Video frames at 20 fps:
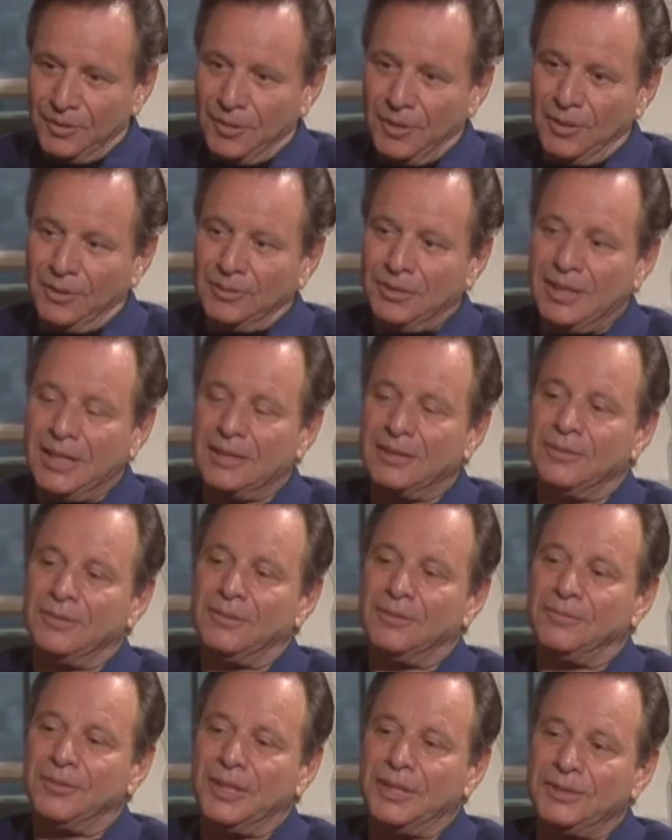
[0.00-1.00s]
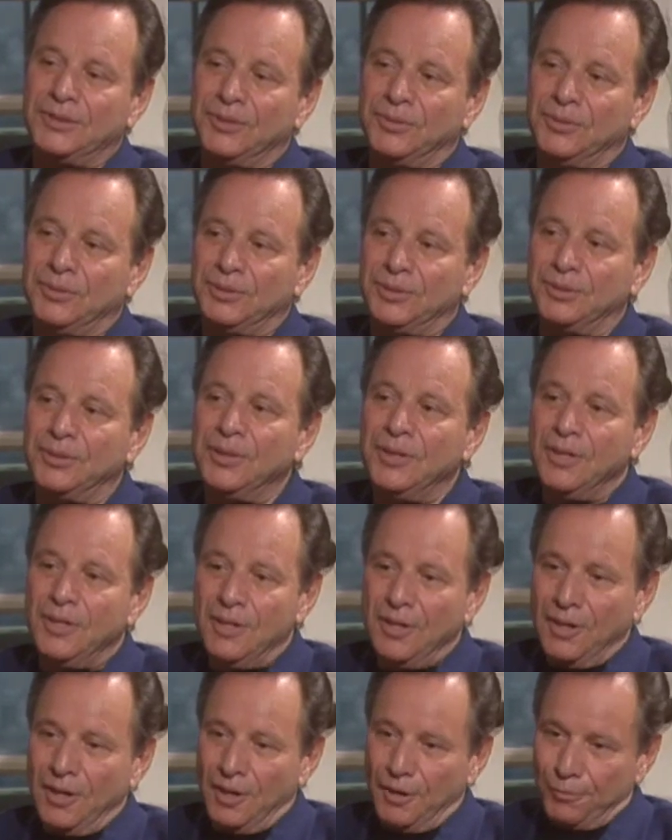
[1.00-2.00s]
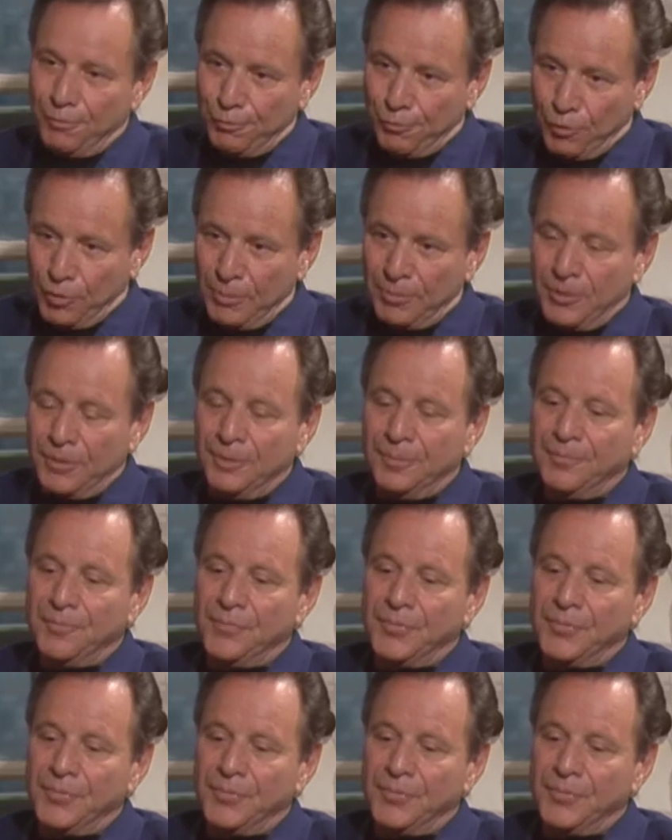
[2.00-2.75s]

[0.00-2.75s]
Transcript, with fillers: a technical advisor, who was a a former